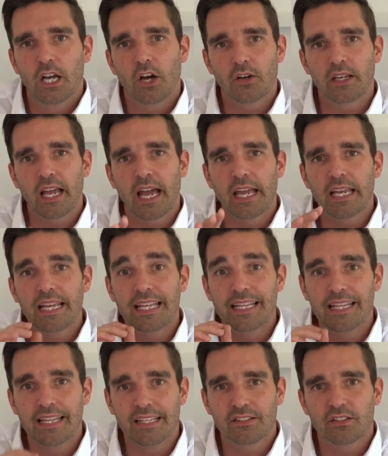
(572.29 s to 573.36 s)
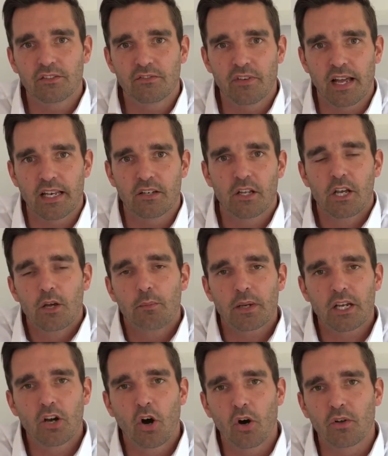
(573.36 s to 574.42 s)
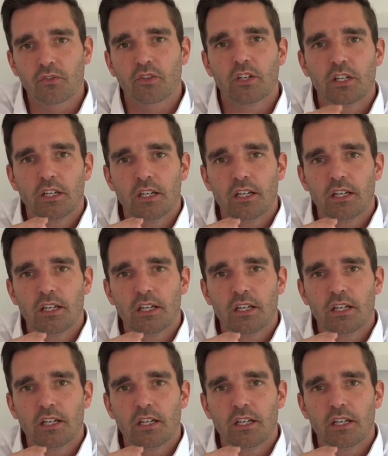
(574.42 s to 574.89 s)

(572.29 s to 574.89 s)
Okay, in this event. Because